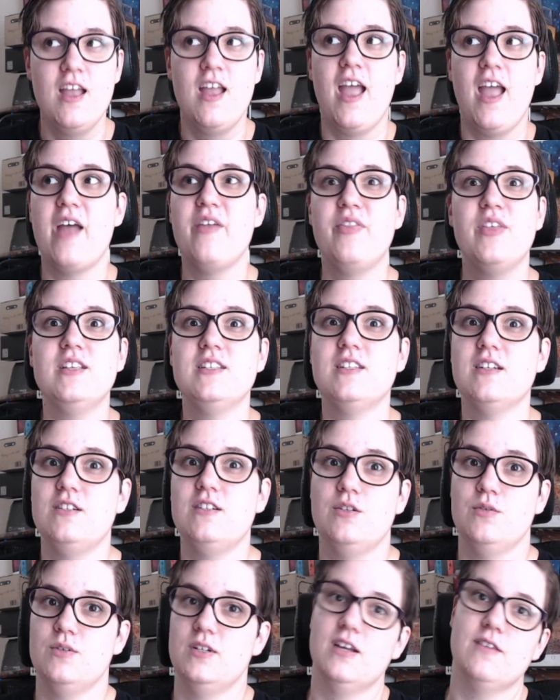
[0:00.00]
And then didn't
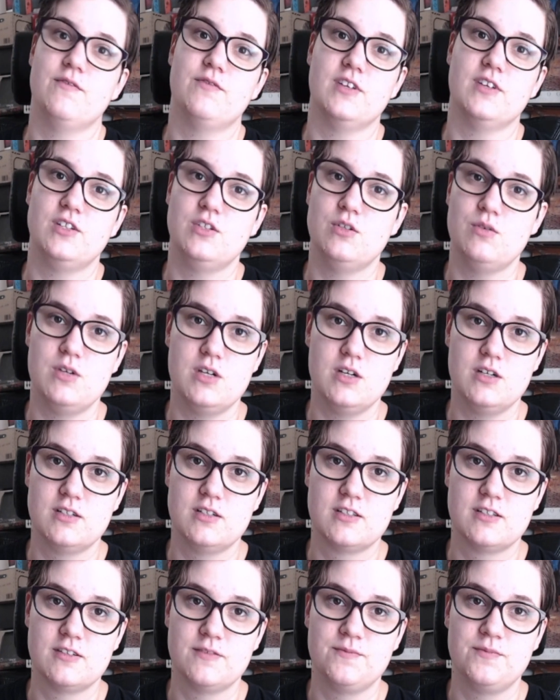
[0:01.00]
do it again for, 2
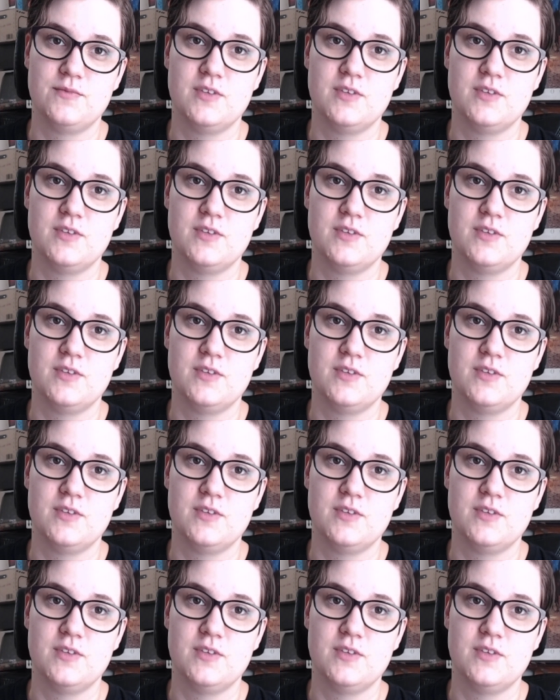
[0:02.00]
years.